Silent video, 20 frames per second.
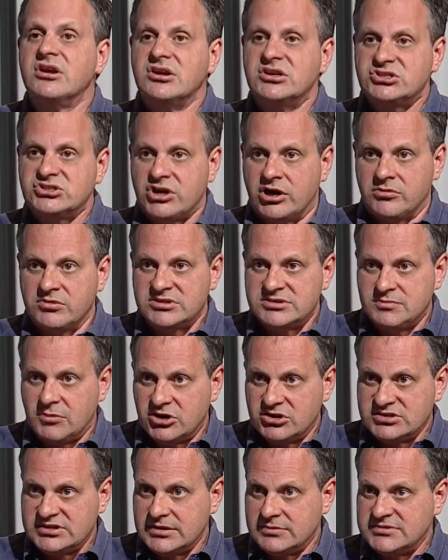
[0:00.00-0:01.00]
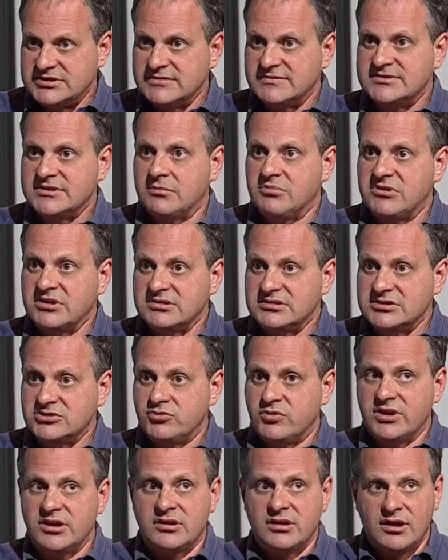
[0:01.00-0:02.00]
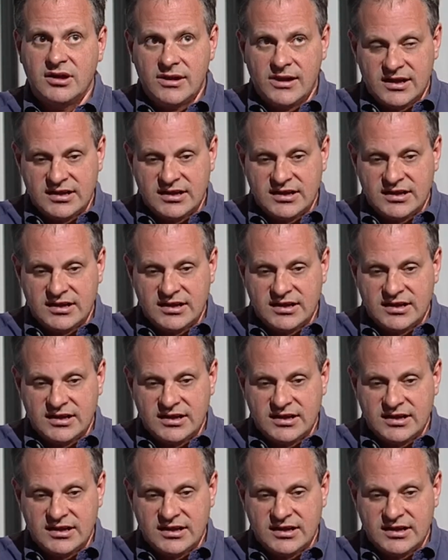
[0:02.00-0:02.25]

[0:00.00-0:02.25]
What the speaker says: Start with small sips of something to drink.